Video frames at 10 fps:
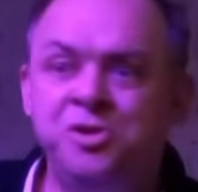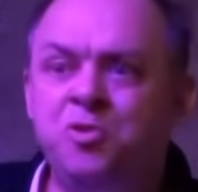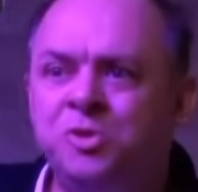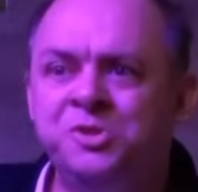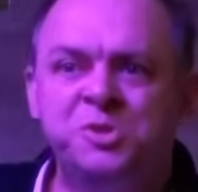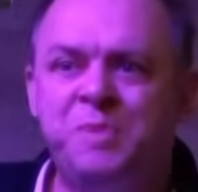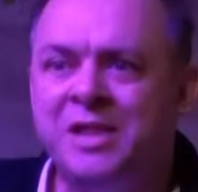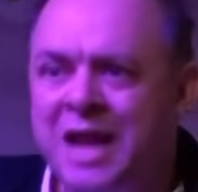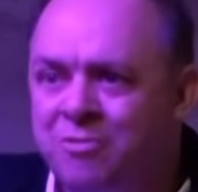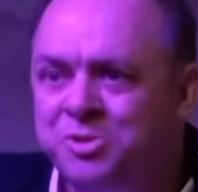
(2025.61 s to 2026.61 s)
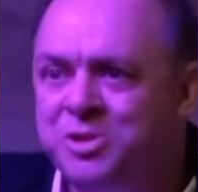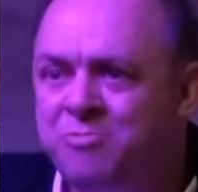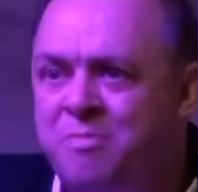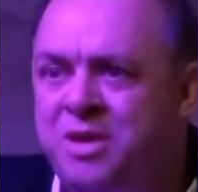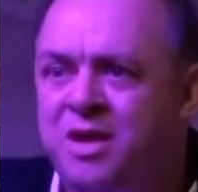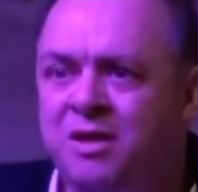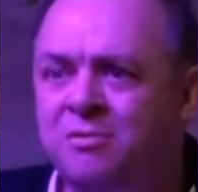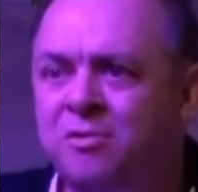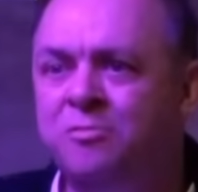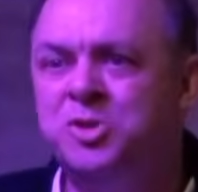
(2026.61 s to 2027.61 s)
You wouldn't spell it out. It would
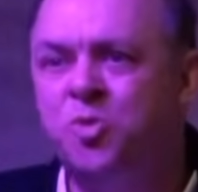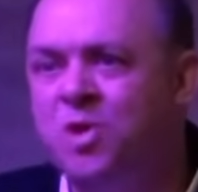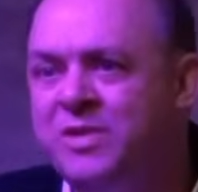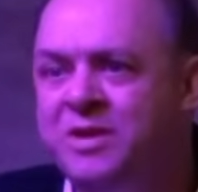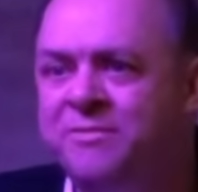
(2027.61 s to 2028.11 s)
be rhetorically